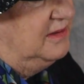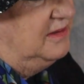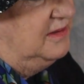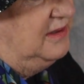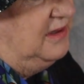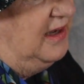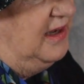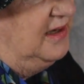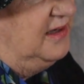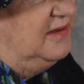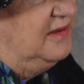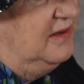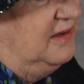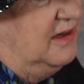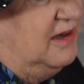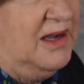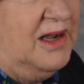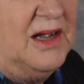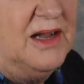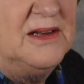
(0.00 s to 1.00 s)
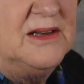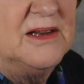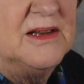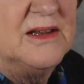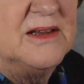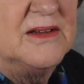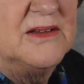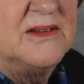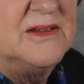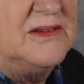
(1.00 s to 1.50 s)
dot to dot,
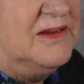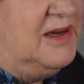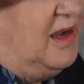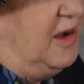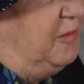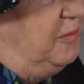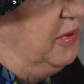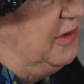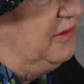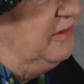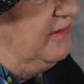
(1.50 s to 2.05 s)
stop and